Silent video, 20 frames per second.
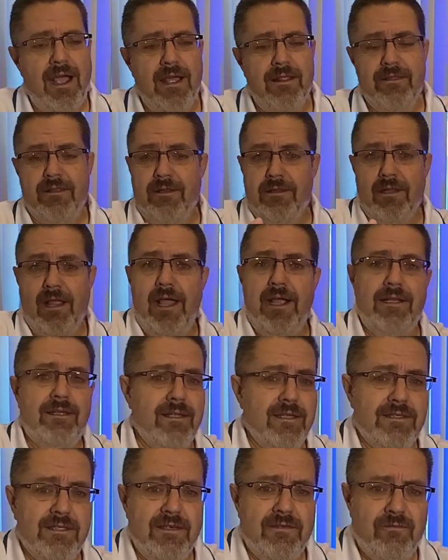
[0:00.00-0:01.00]
The light
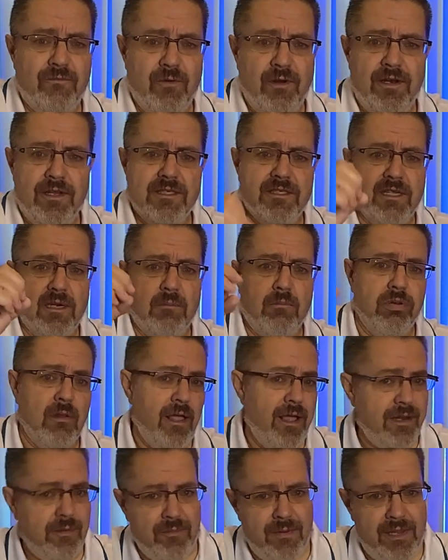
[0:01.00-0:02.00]
that's in front is going to
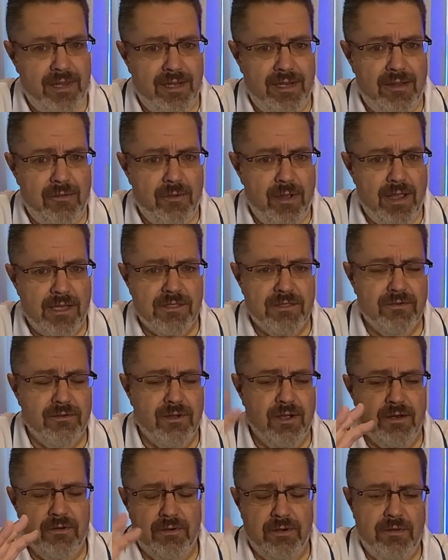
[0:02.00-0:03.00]
blind me anyway, so
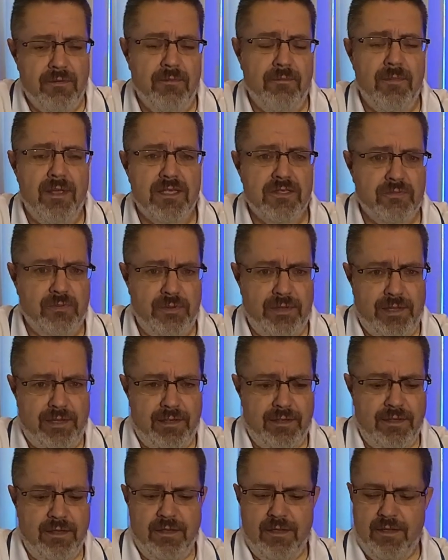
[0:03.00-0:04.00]
I don't even mess with it.
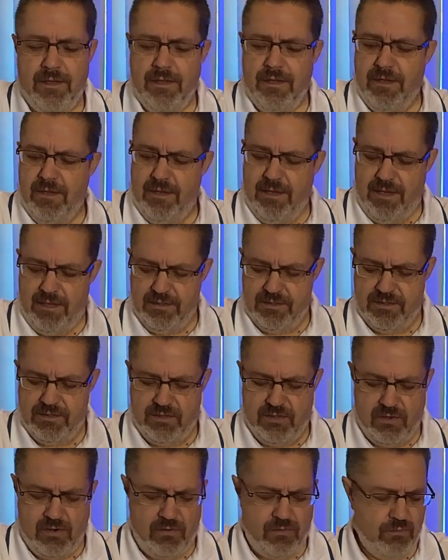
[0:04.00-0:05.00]
And
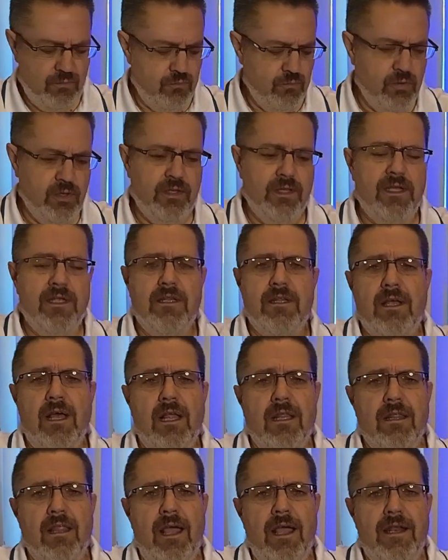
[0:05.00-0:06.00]
so really a
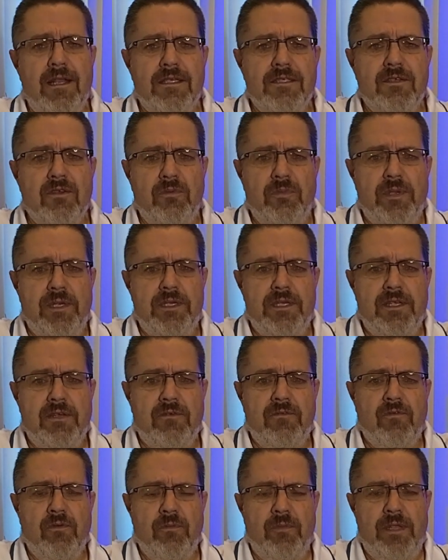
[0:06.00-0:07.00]
light is no big deal
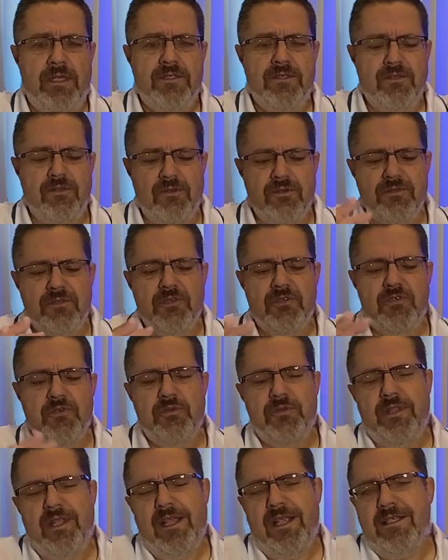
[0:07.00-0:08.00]
for me. So those are two
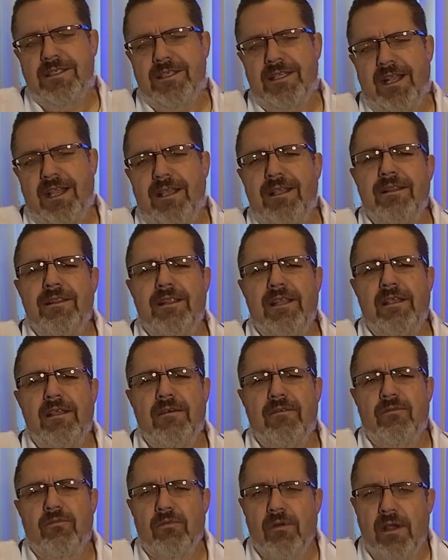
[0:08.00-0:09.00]
things that I can think
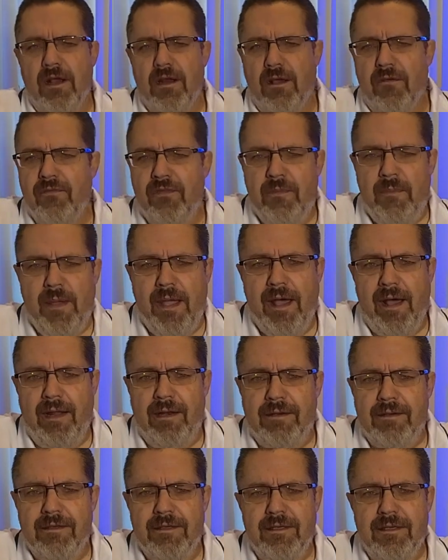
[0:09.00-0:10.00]
of right off the
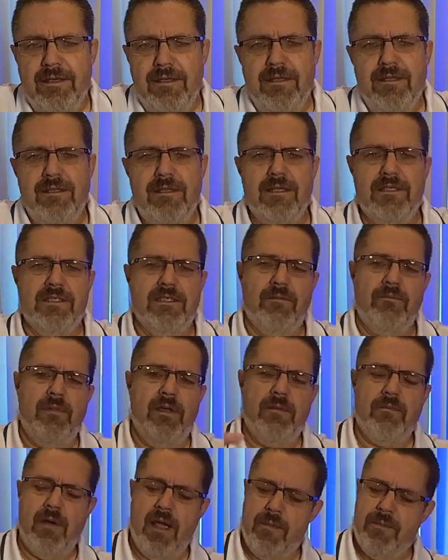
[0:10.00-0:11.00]
bat that
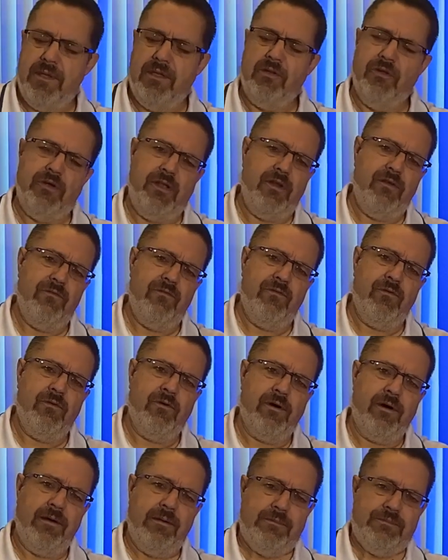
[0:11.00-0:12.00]
somebody might be looking
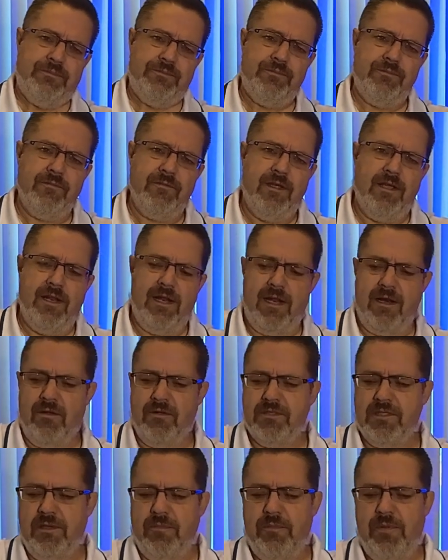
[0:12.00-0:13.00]
for. And I know
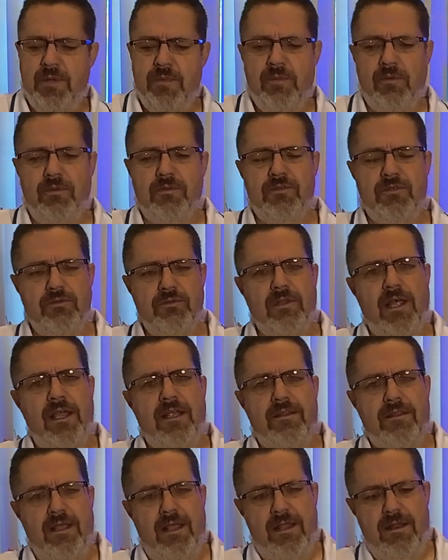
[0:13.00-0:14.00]
some people do
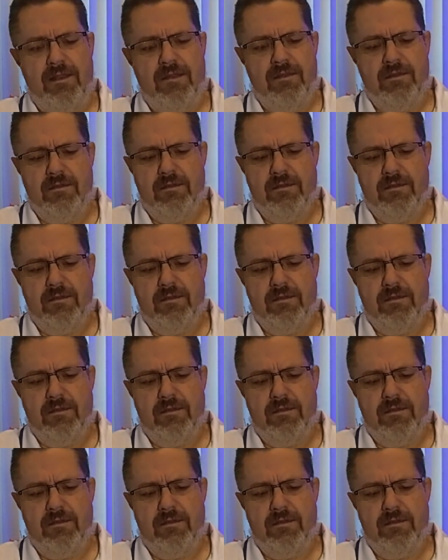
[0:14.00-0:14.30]
like that,